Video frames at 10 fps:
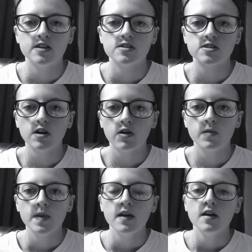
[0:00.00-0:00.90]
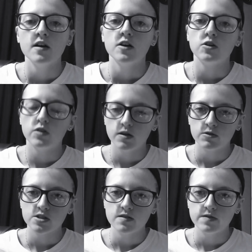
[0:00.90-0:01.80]
So you'll then
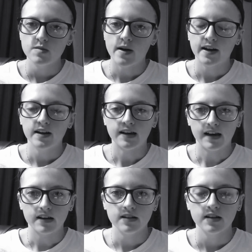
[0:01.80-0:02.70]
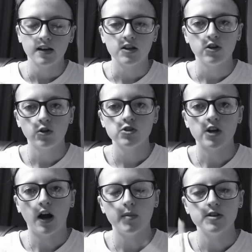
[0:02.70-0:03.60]
receive feedback again, and your
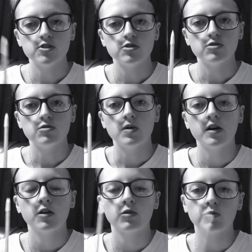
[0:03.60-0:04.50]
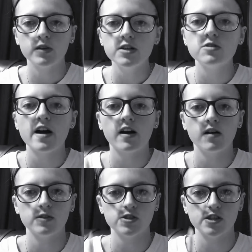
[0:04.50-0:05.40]
job is to redo that
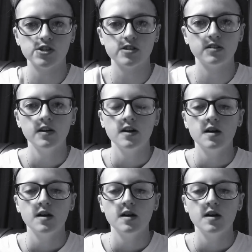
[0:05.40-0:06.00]
conversation,